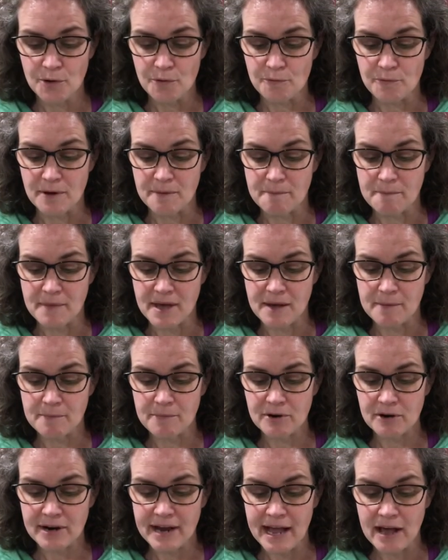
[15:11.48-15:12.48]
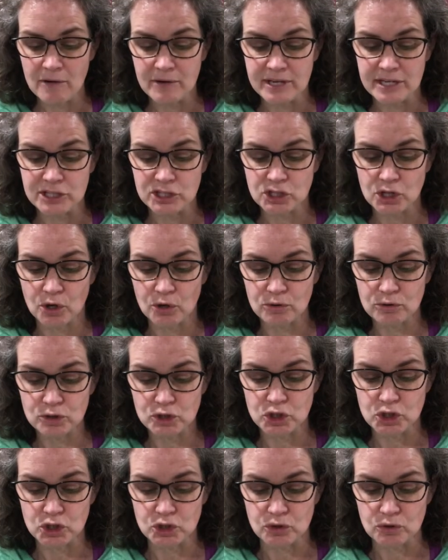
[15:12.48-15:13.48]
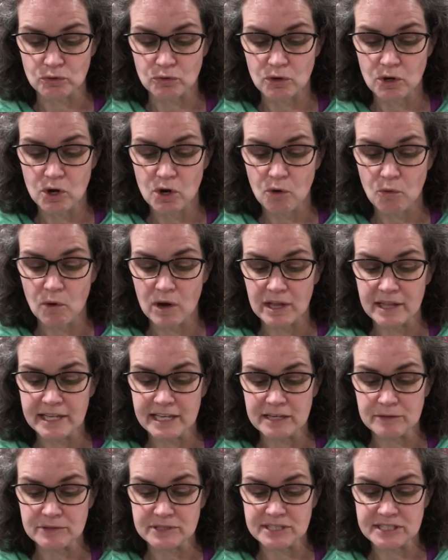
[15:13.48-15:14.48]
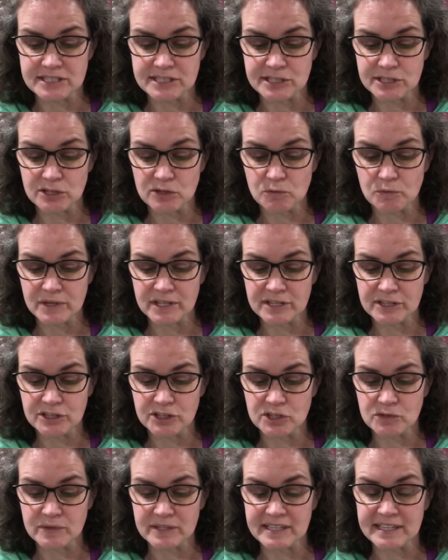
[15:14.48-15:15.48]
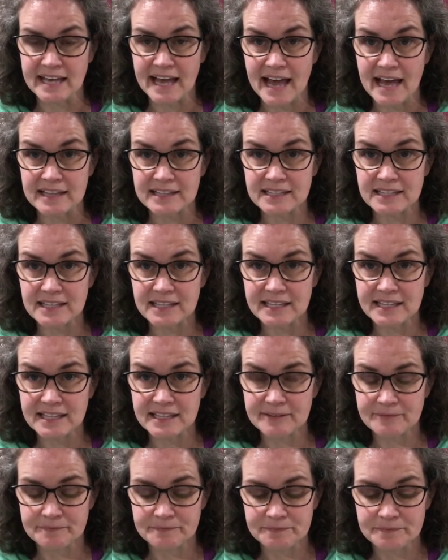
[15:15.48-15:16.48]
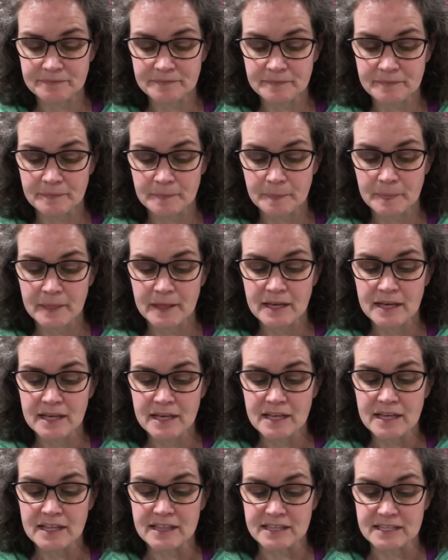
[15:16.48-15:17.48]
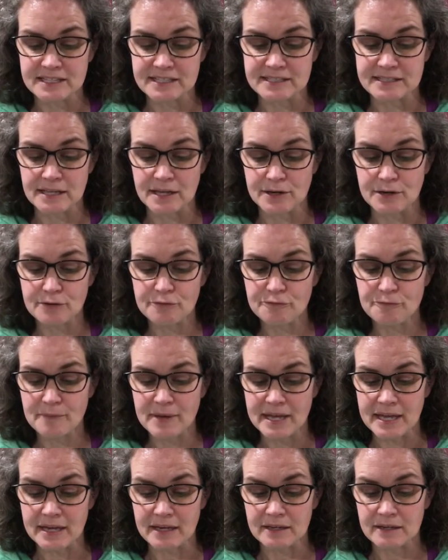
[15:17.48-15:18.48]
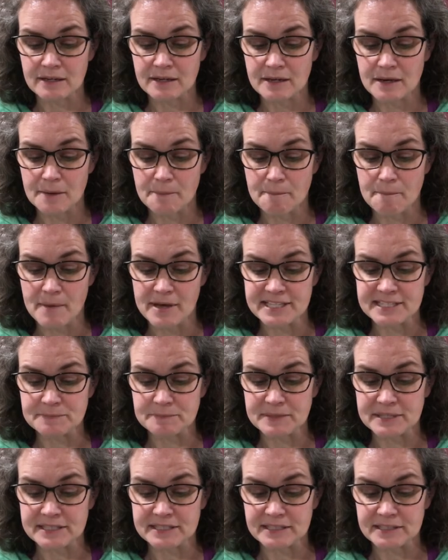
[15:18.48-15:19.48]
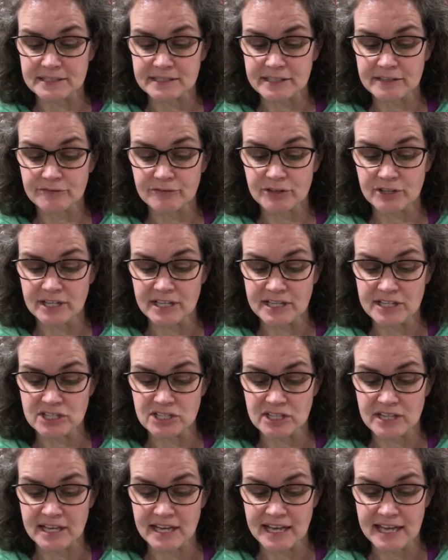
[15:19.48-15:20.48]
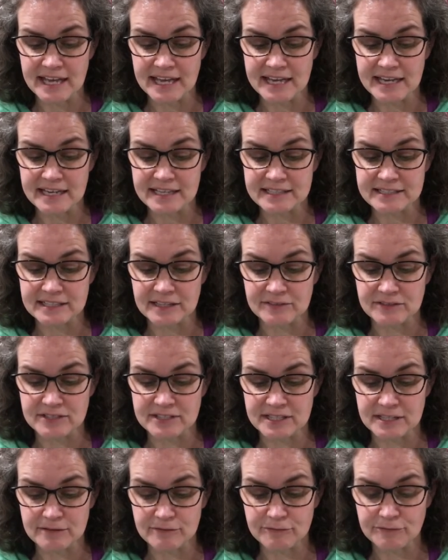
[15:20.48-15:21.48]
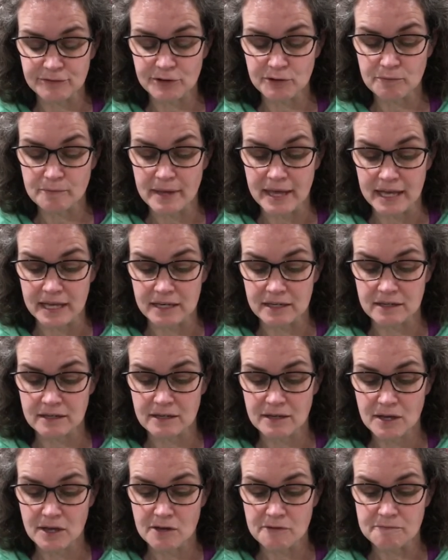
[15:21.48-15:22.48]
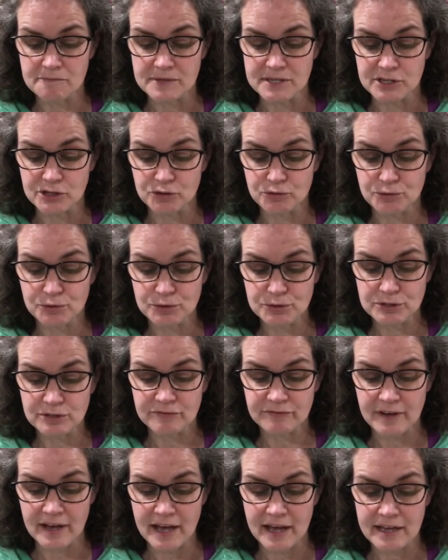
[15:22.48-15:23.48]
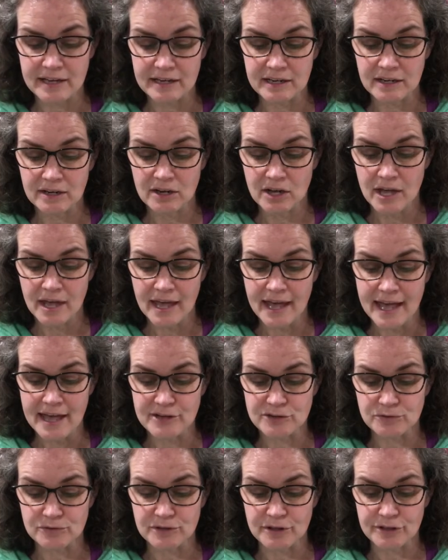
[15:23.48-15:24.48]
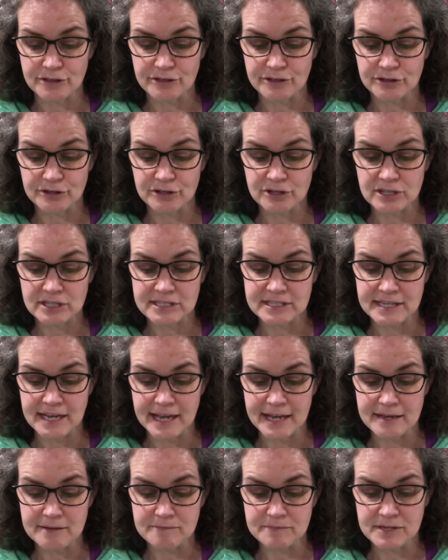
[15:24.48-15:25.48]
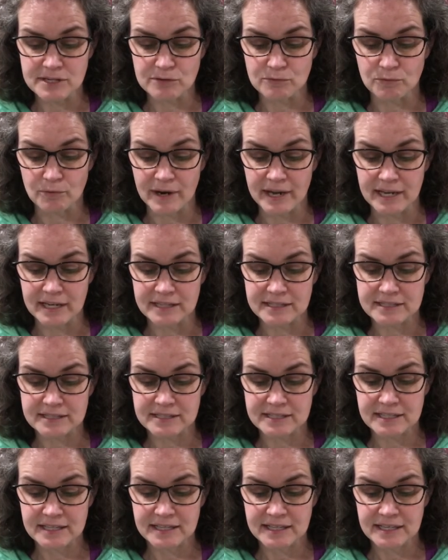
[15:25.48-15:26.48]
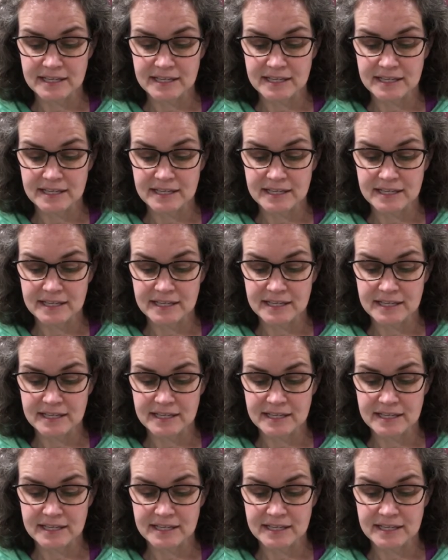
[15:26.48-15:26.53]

Remember how he told you while he was still with you in Galilee? The Son of Man must be delivered into the hands of sinful men, be crucified, and on the third day be raised.